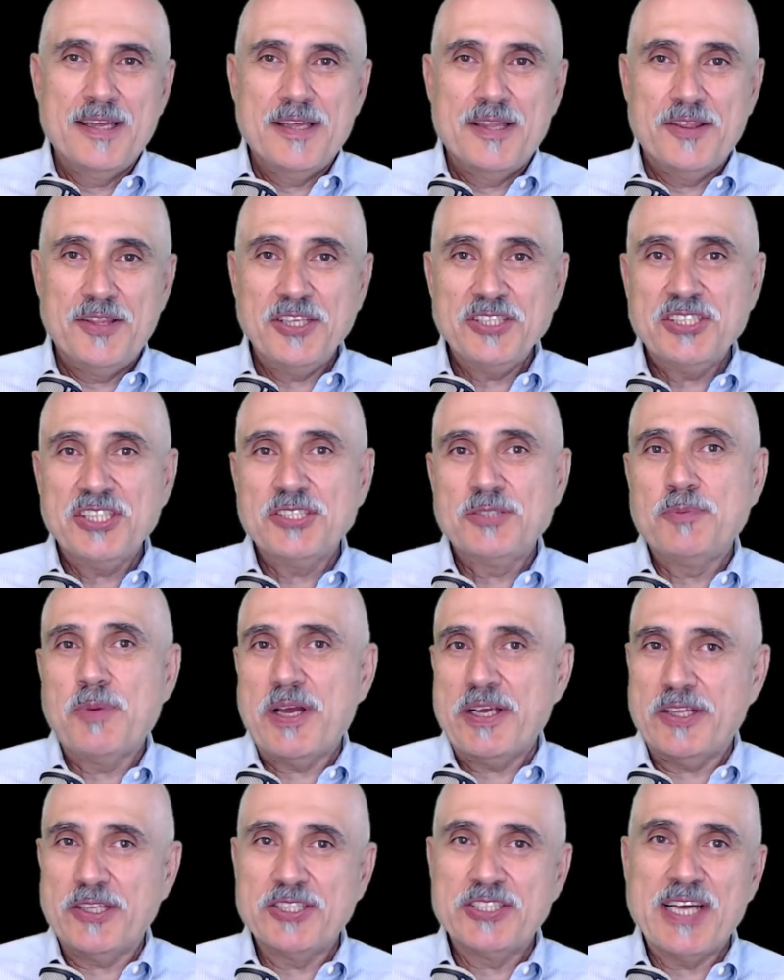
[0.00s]
This is
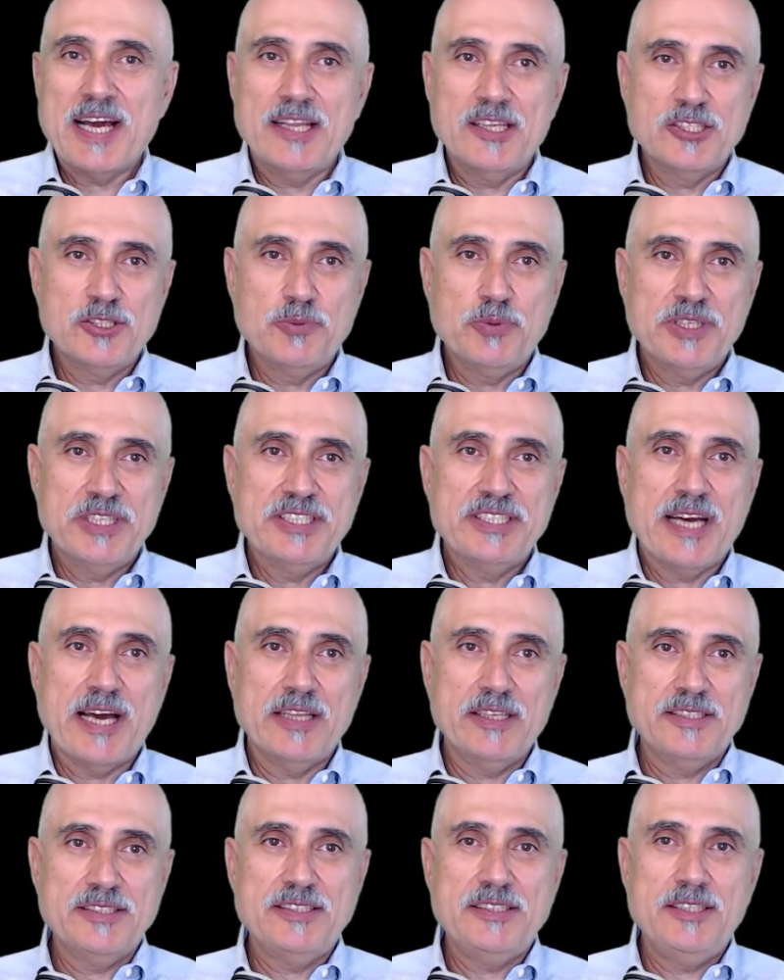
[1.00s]
Michael Talis with the
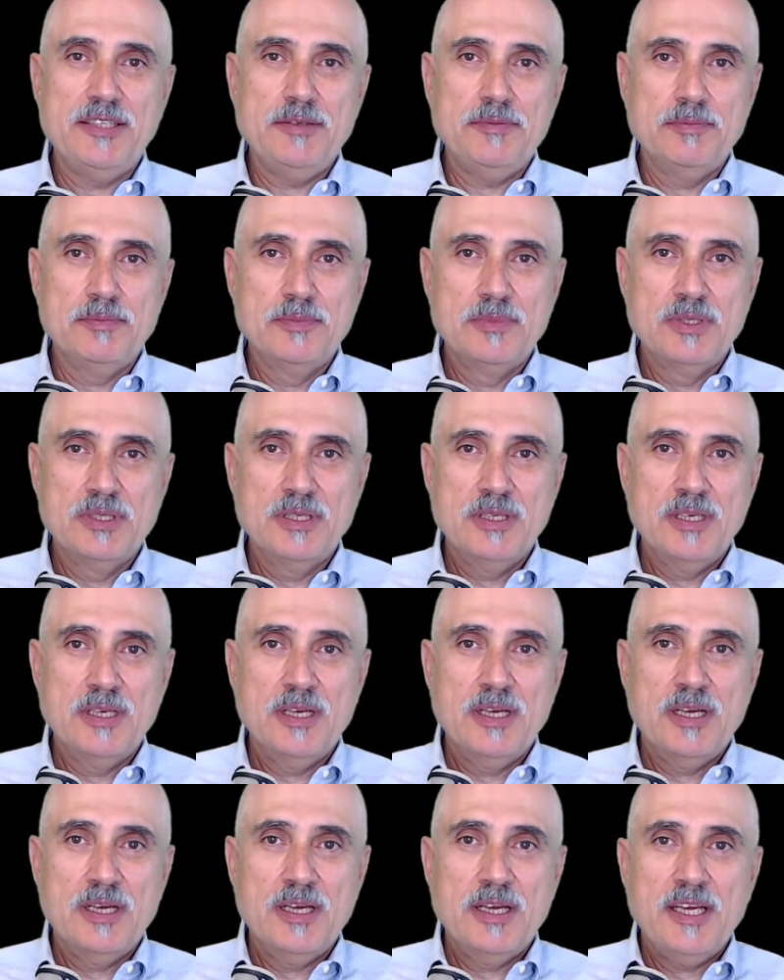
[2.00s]
Talis team.
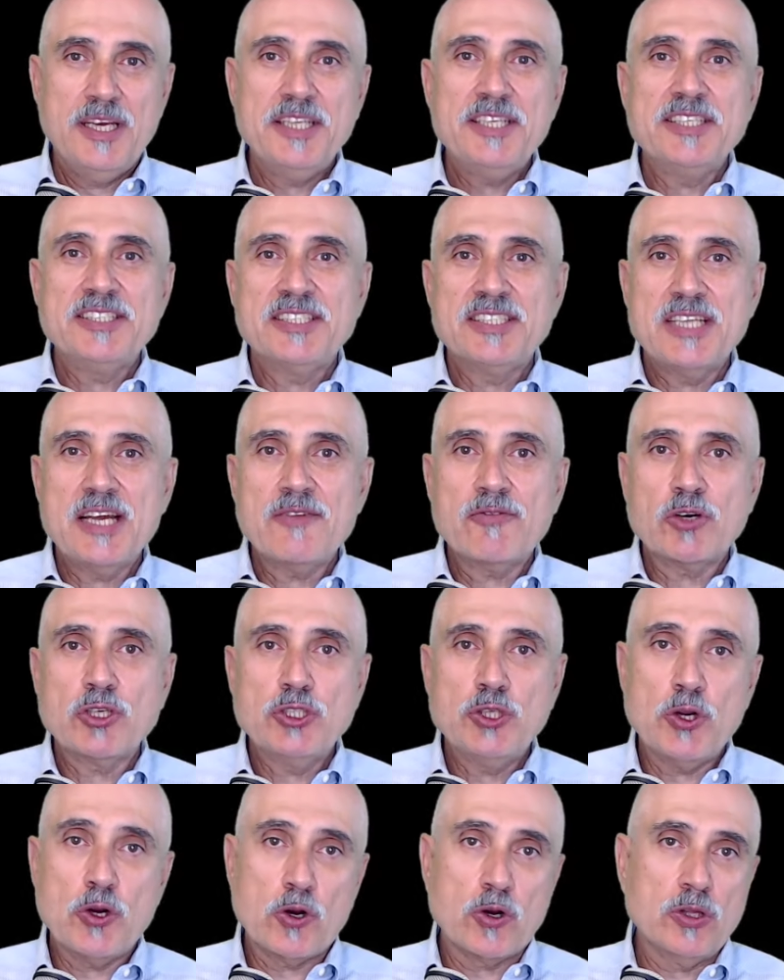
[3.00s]
It is never
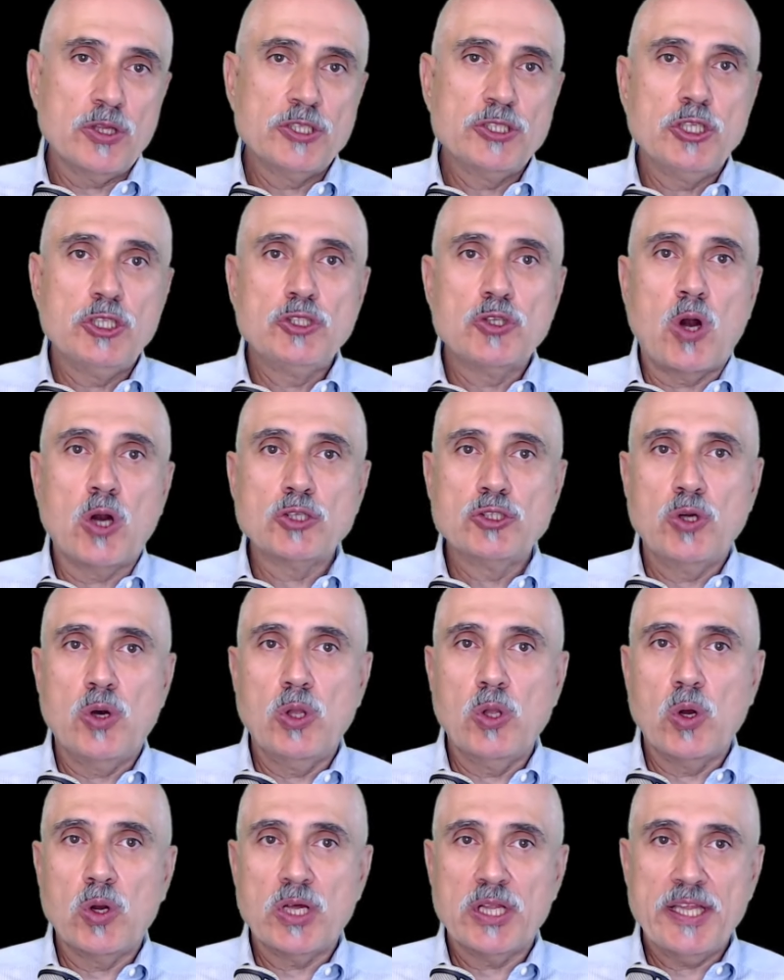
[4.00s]
too early to talk to a
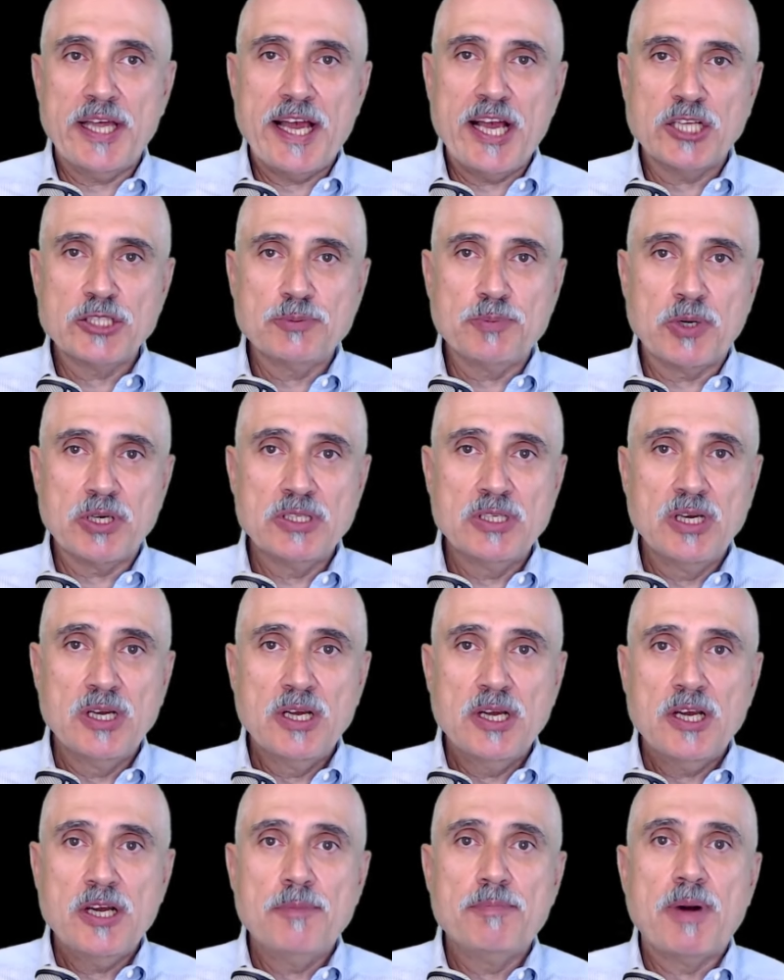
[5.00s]
local expert
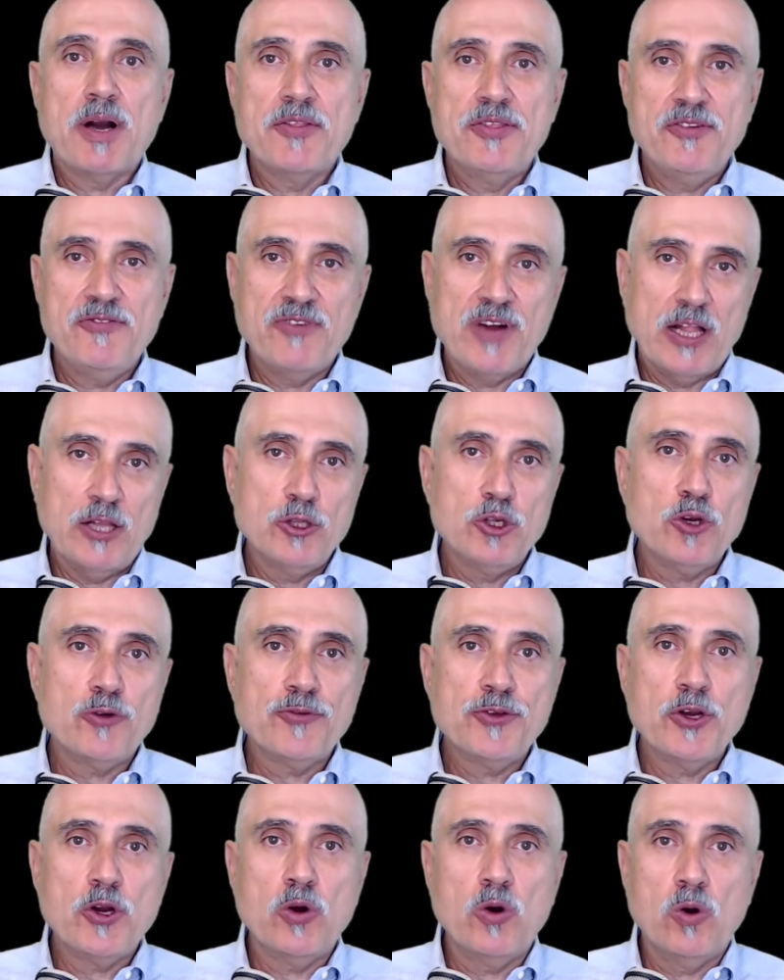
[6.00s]
about the value of
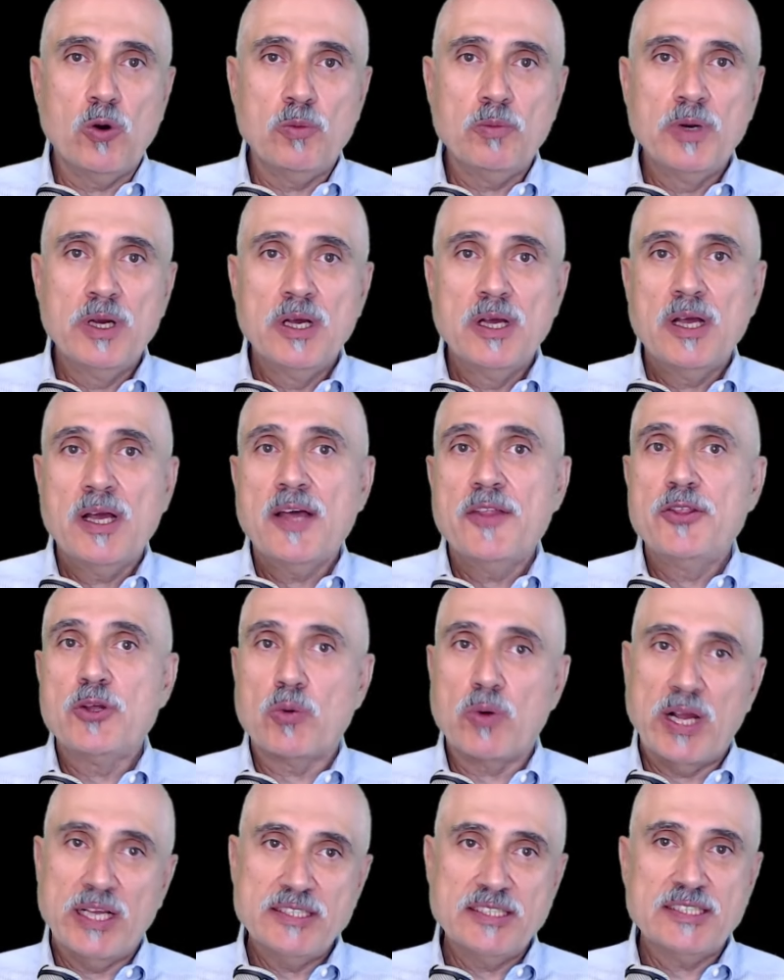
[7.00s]
your home and the
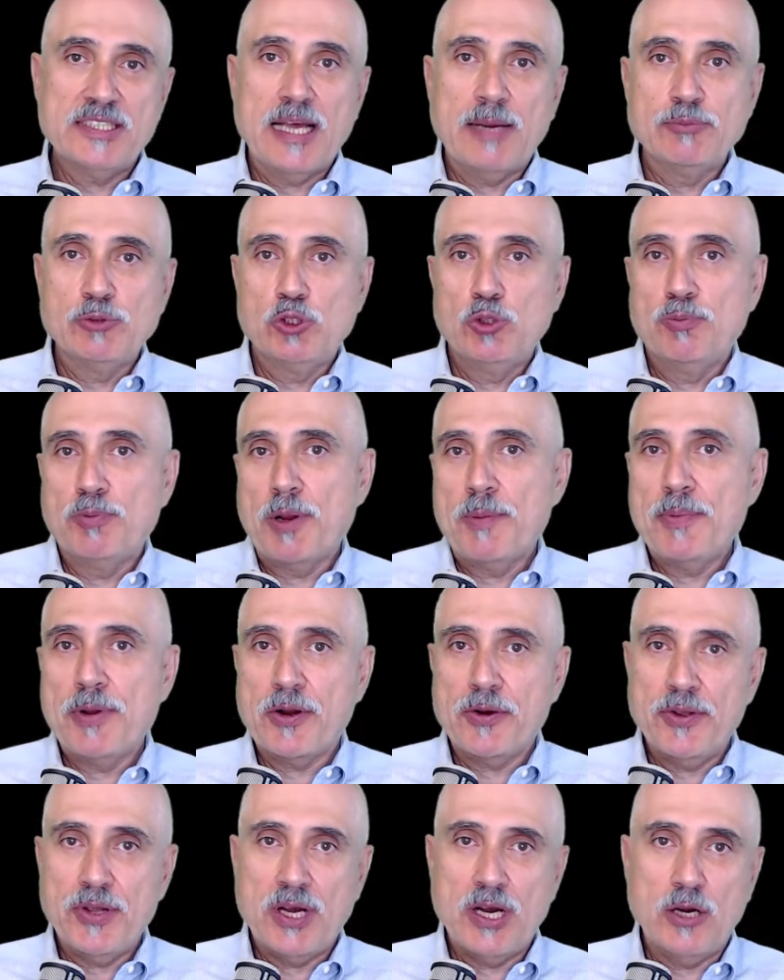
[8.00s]
right steps to
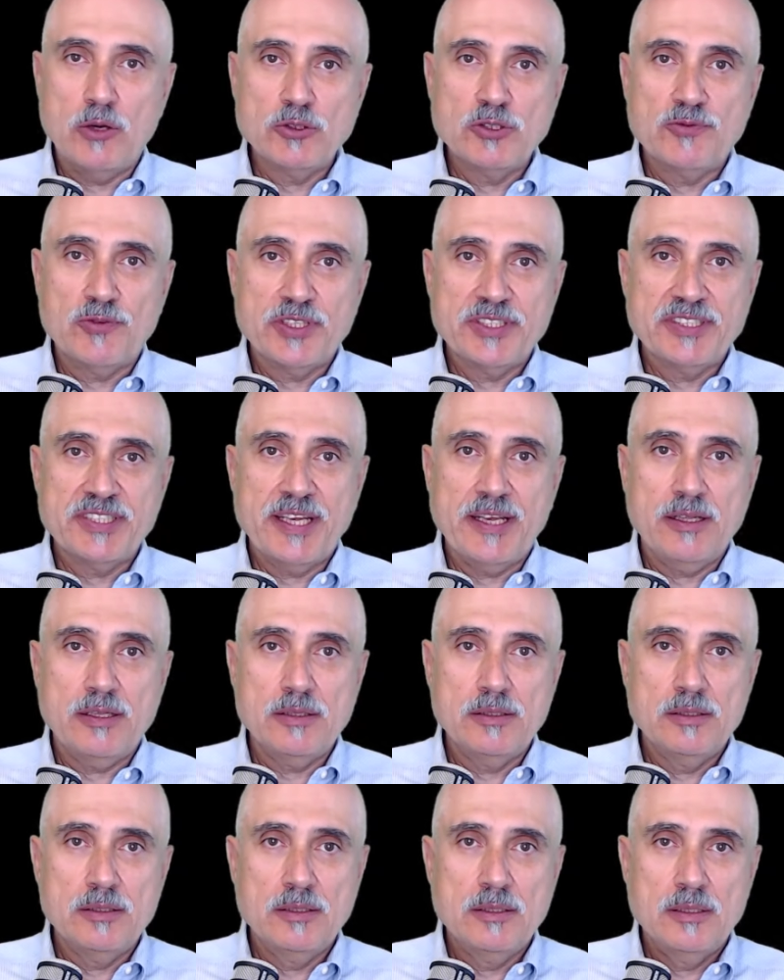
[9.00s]
prepare your house for sale.
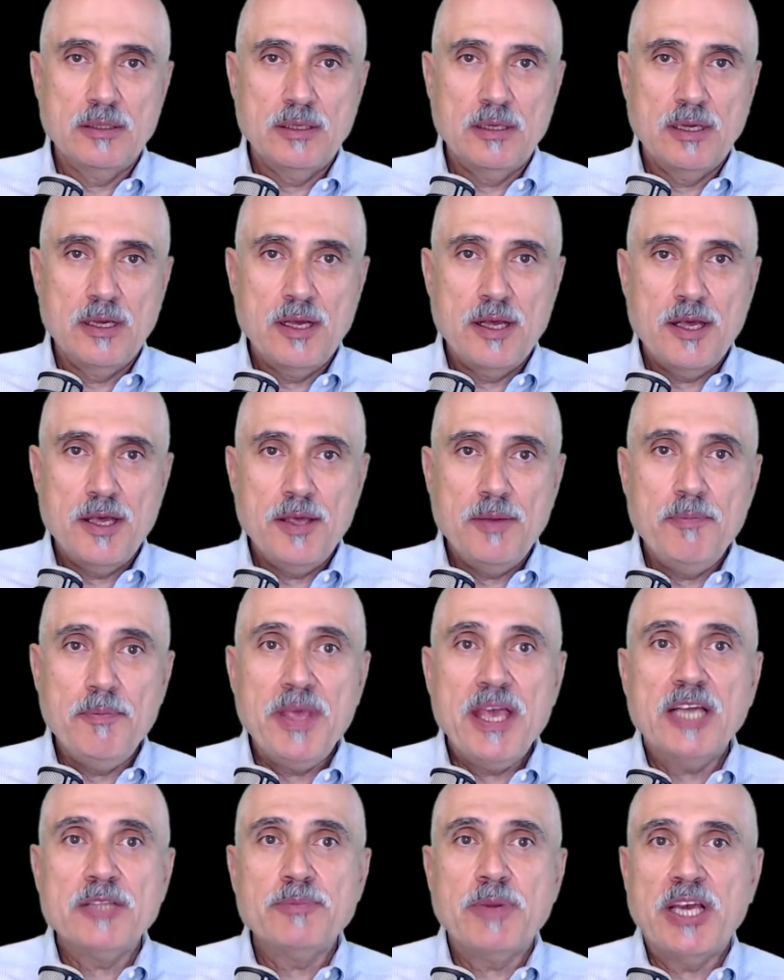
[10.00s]

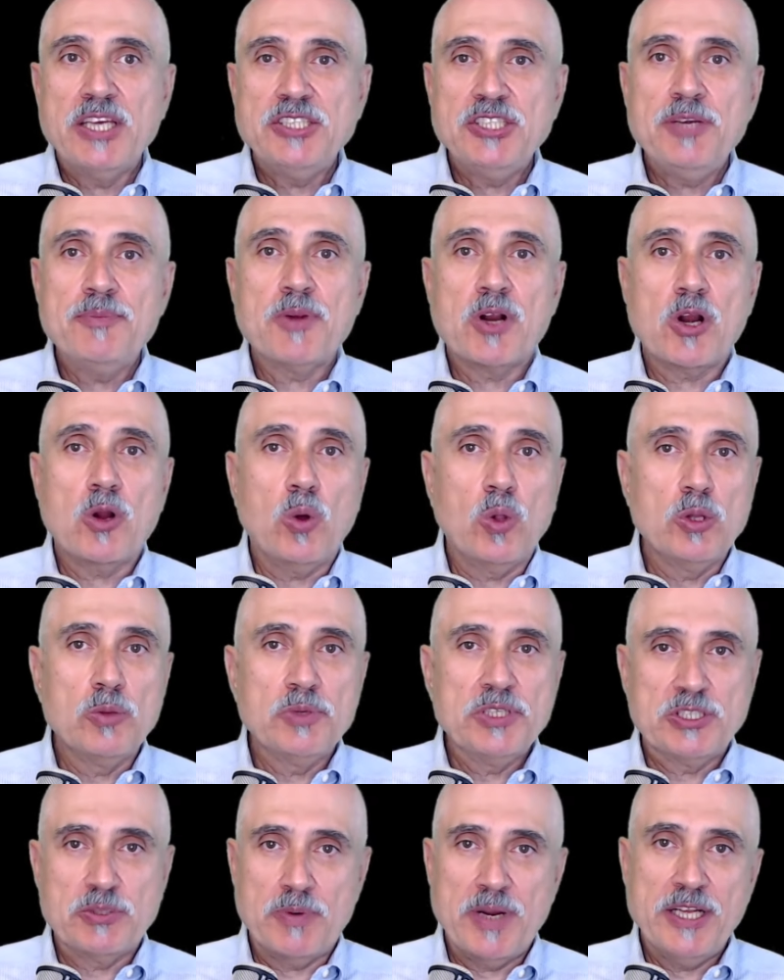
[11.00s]
Me and my team are
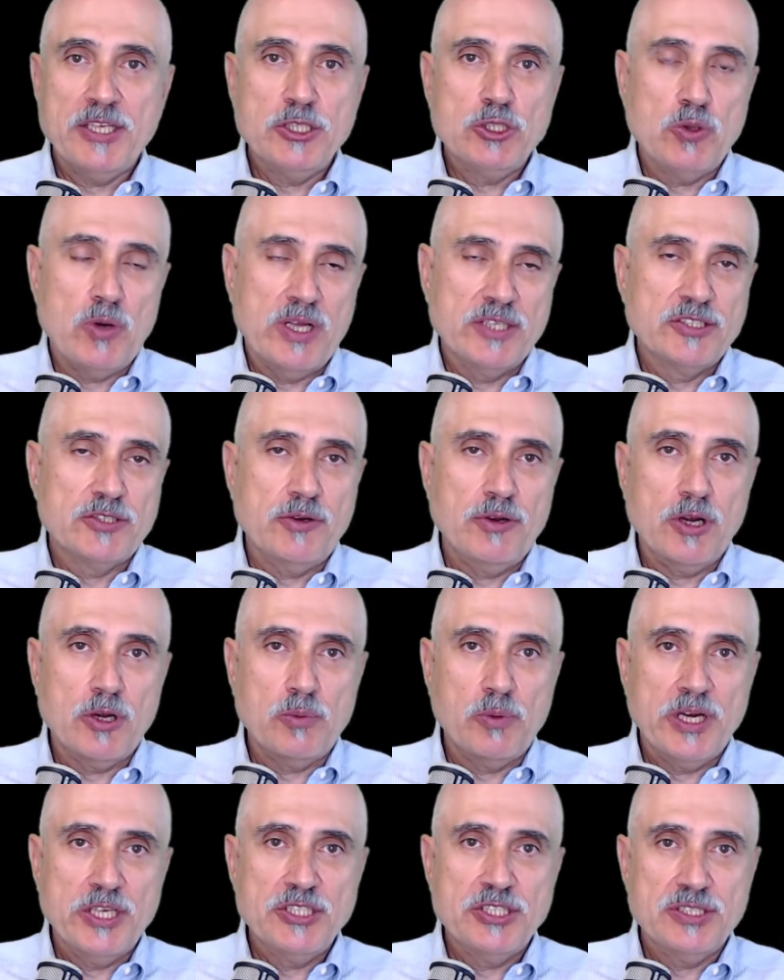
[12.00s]
always ready to answer your
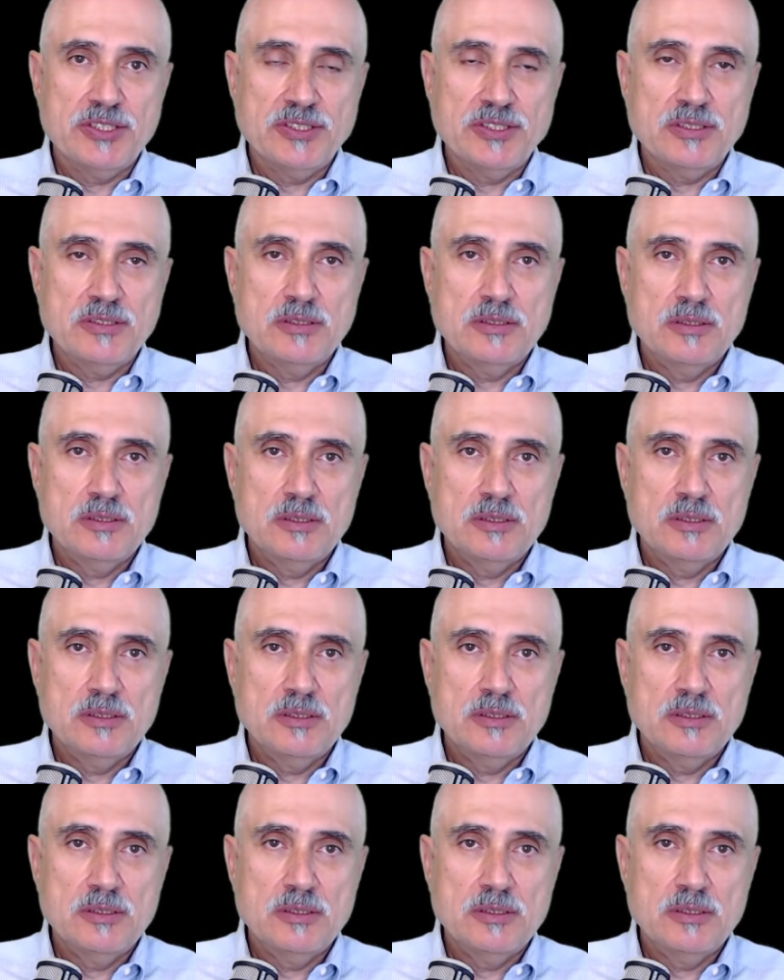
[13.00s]
questions.